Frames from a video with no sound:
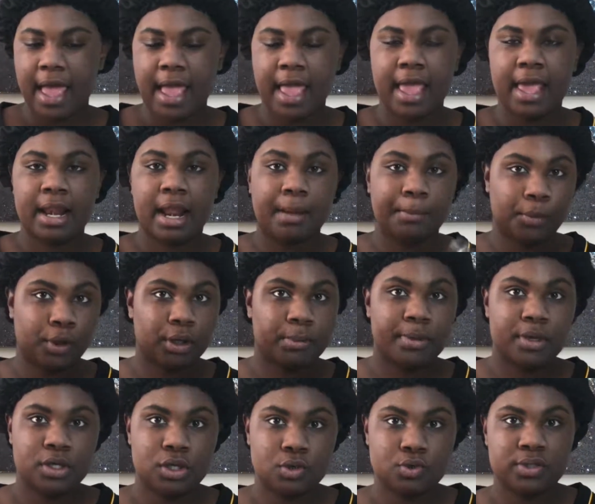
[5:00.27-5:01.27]
and I'm going to
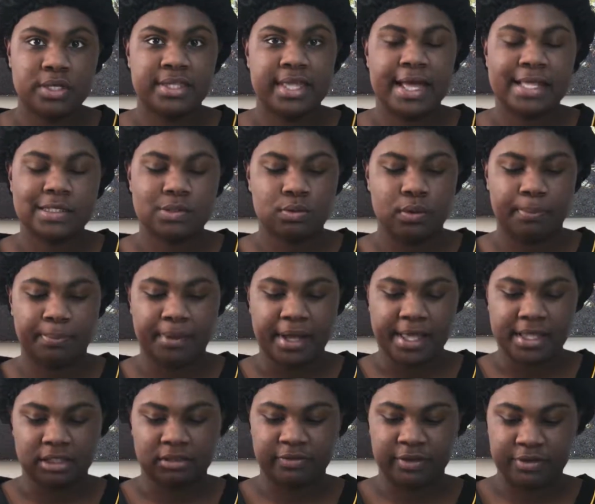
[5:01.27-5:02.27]
be using that to
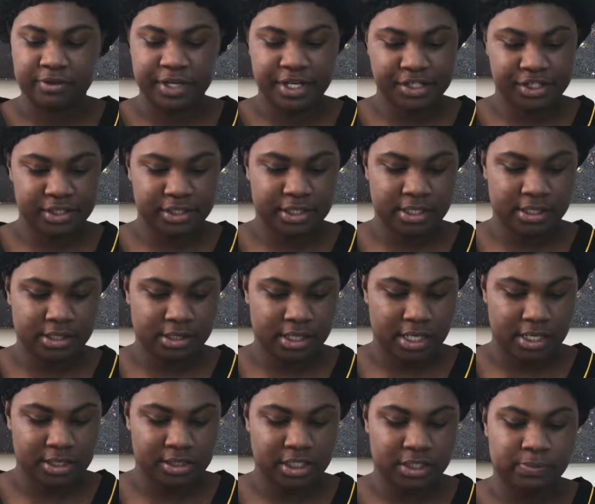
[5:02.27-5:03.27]
apply this foundation.
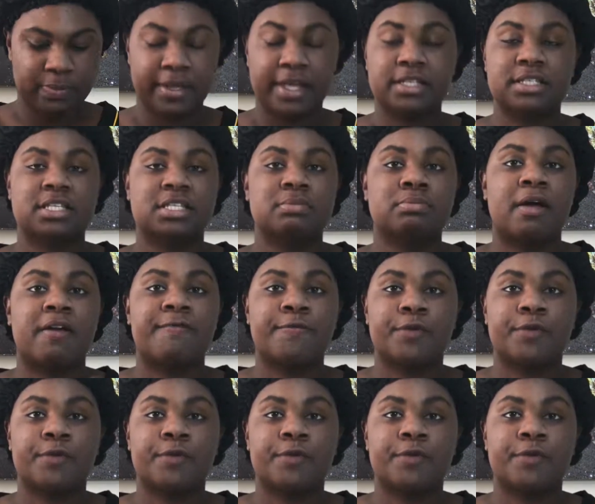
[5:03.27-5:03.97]
Just because this is my